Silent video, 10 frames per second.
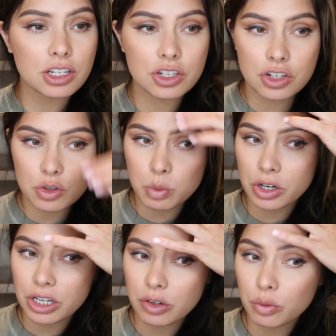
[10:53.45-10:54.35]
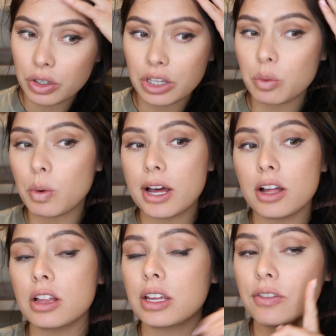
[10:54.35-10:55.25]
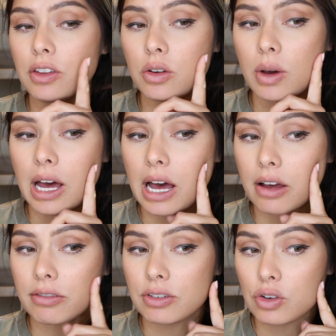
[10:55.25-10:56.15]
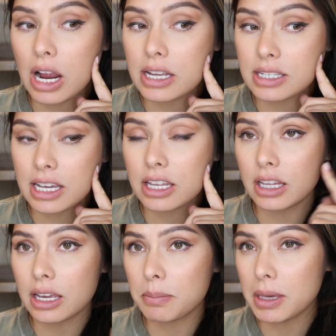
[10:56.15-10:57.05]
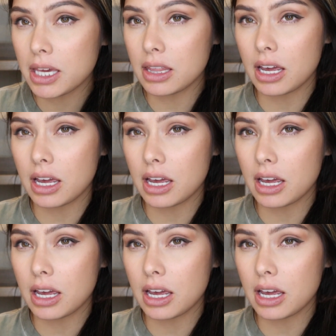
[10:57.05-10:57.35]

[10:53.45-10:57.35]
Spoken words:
this just working really well if you have dry skin like me.